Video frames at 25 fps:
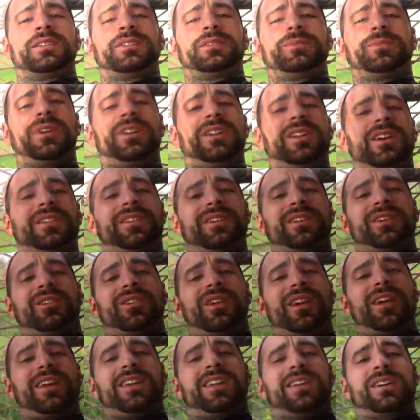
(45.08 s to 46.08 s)
but nothing
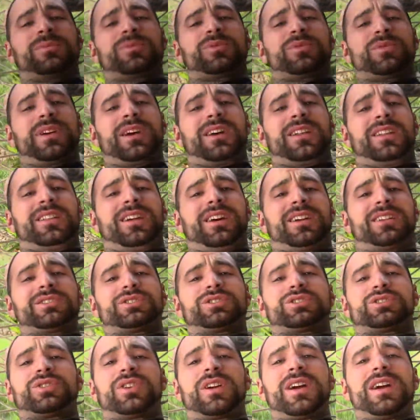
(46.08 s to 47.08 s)
great comes without a lot of
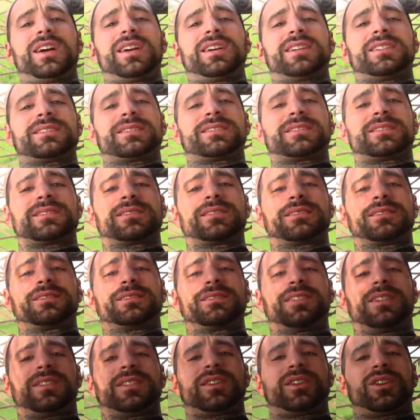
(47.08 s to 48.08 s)
stress
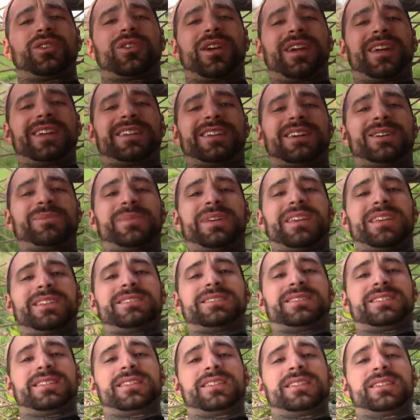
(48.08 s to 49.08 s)
nothing great come
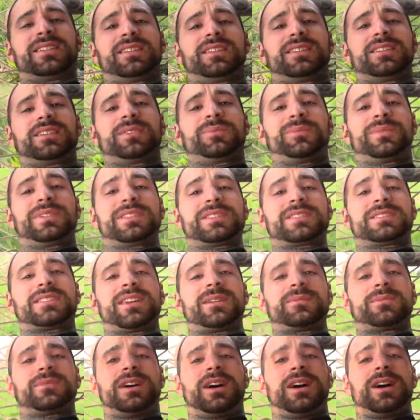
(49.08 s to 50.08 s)
easy but at the
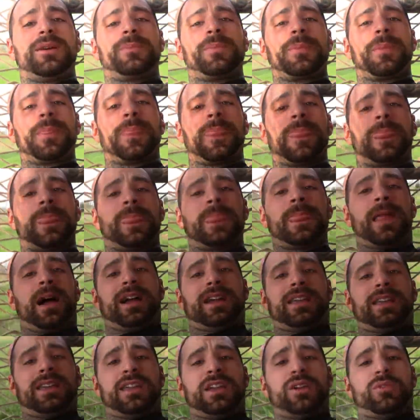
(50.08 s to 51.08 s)
same time I
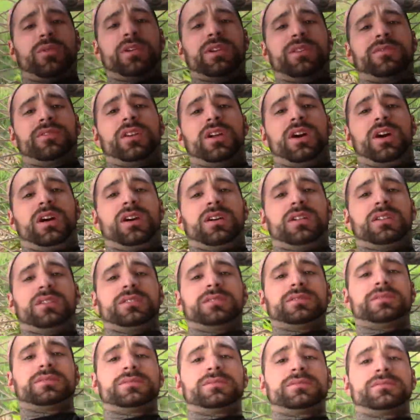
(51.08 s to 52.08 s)
could get rid of it all.
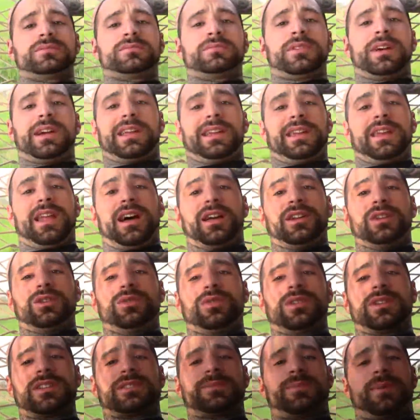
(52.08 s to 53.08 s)
I could not do
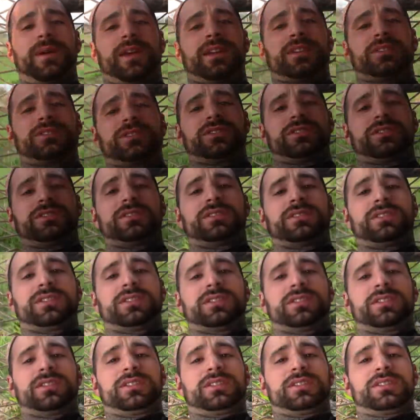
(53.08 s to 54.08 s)
an expansion.
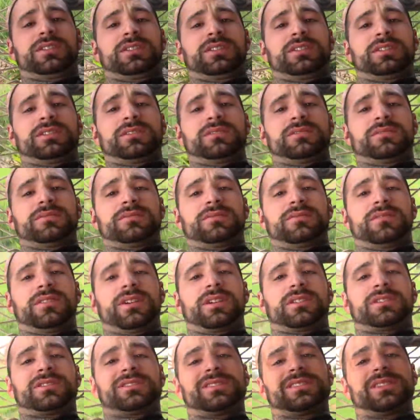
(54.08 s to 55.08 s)
I
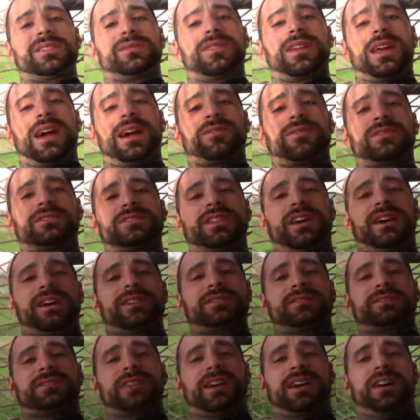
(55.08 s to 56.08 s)
could just live an average
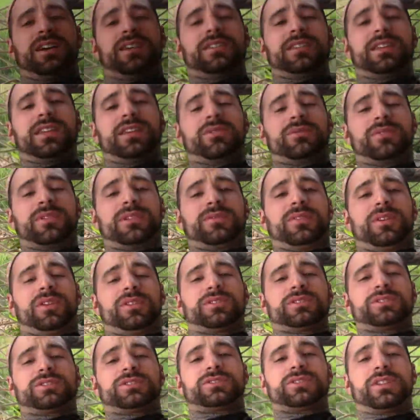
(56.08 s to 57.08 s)
lifestyle and get rid of all
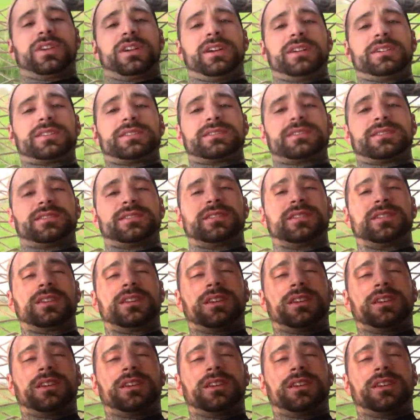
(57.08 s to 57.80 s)
the stress and